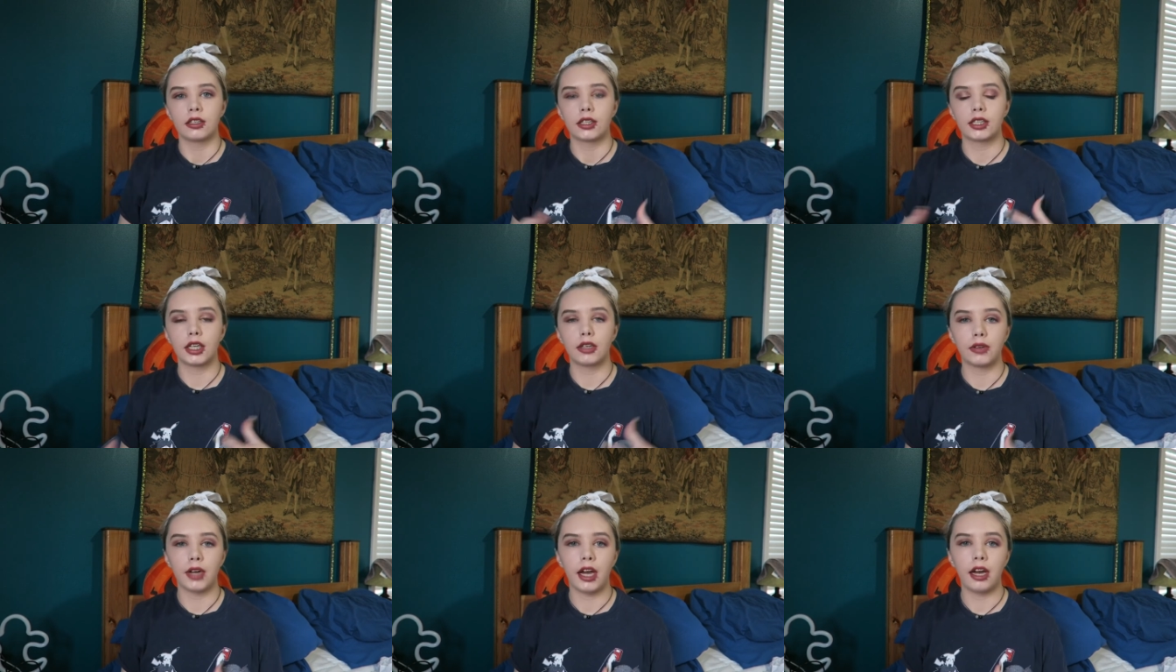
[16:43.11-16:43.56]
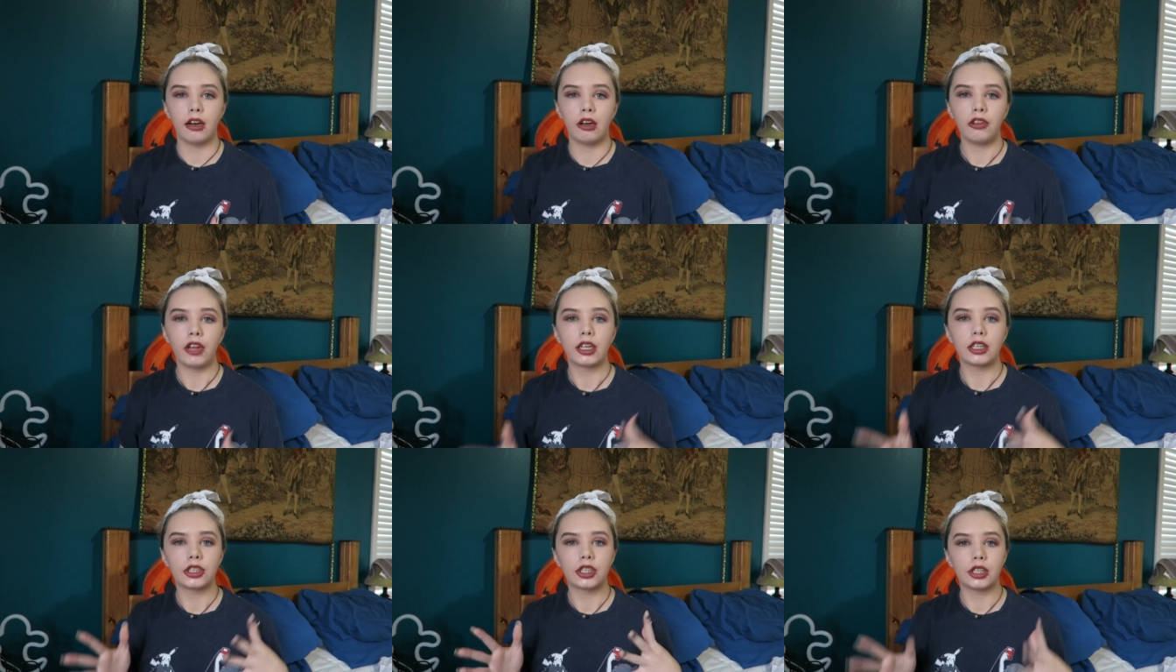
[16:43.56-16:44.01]
So now
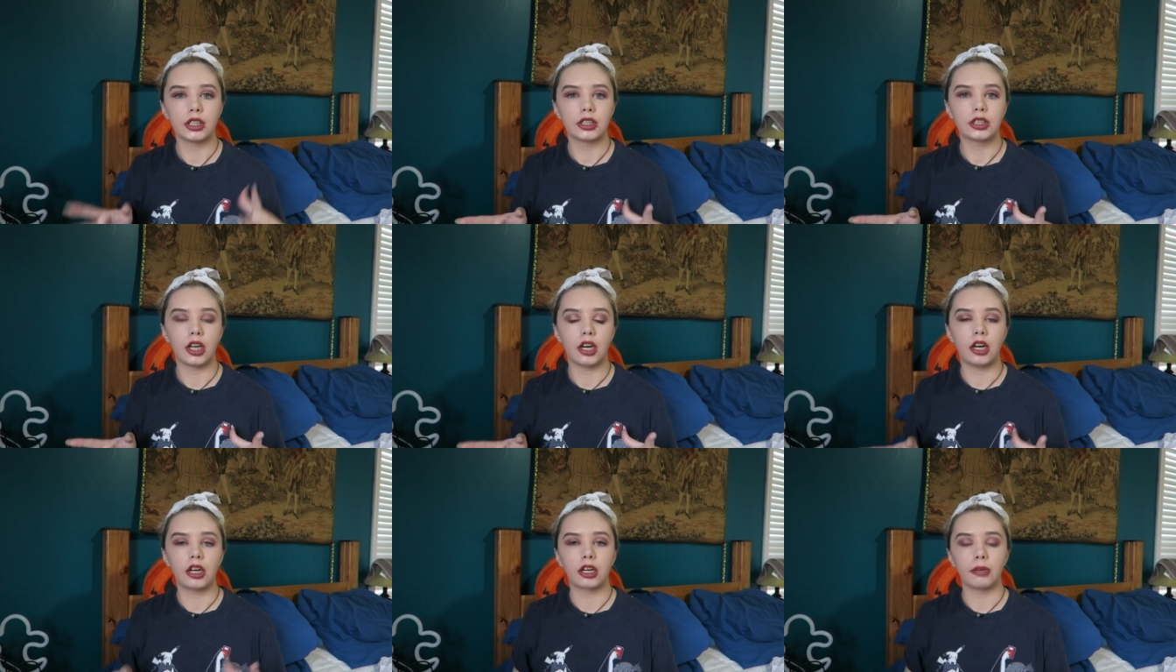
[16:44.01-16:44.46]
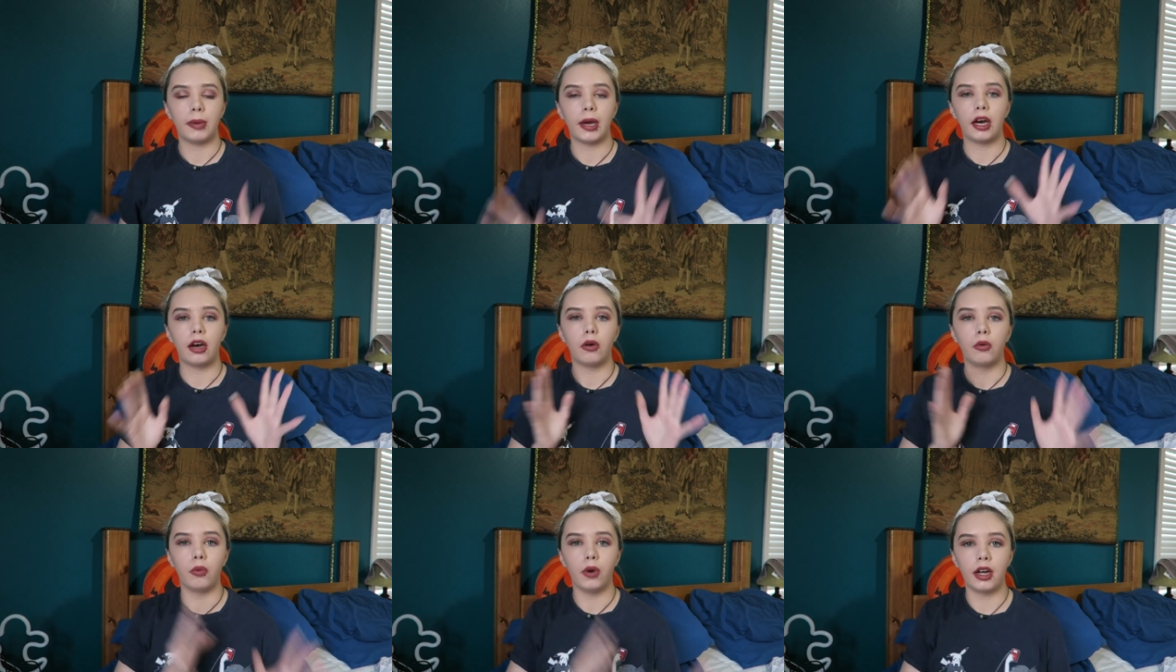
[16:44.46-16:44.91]
let's just talk
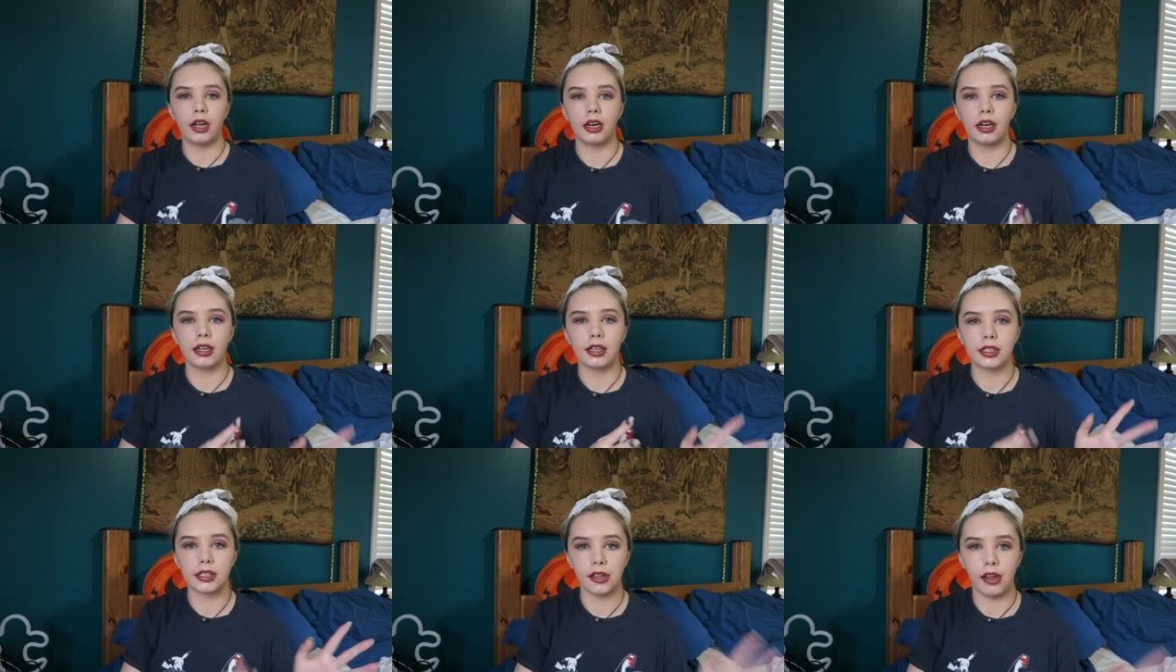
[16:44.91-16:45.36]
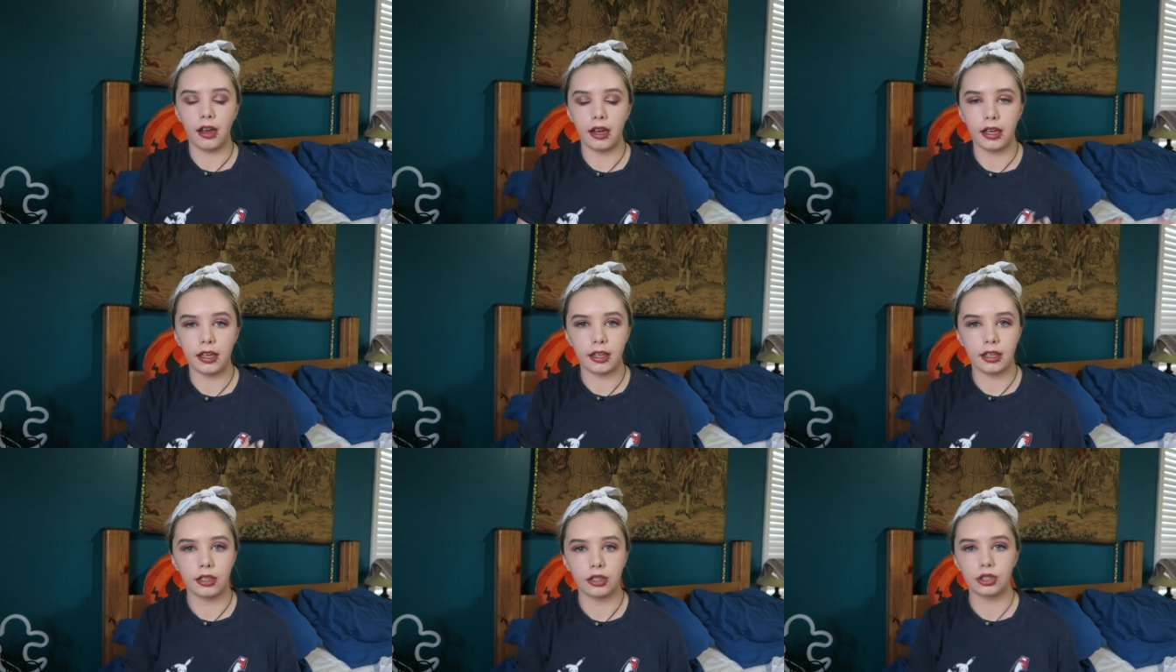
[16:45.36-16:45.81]
about what it is
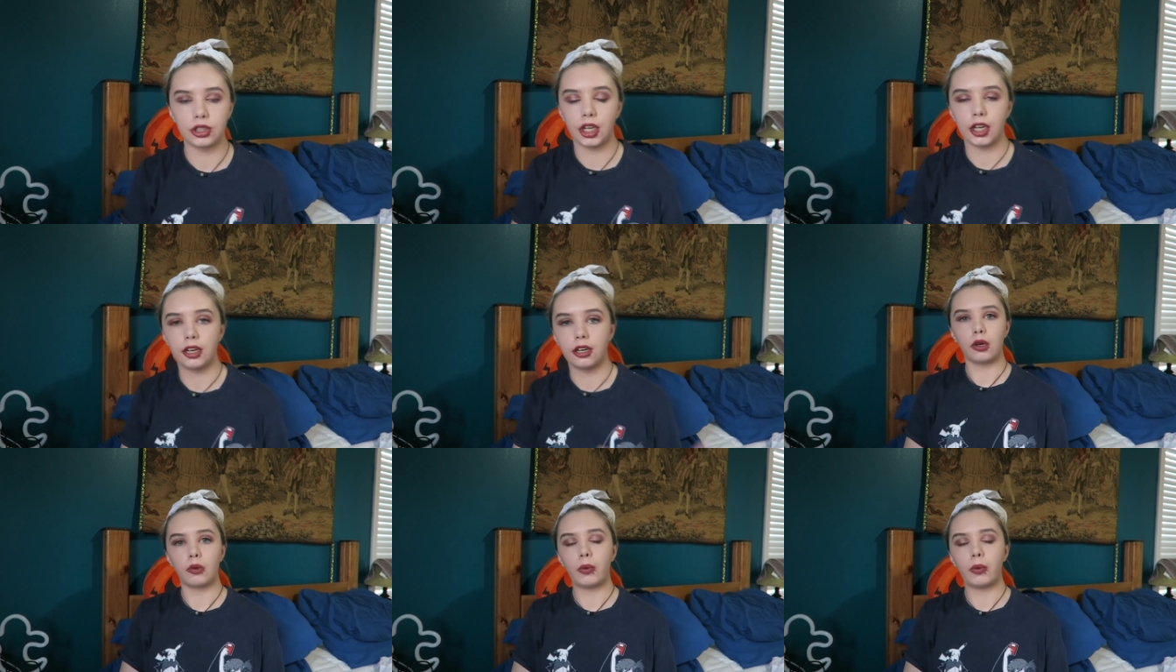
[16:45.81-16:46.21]
like in jail.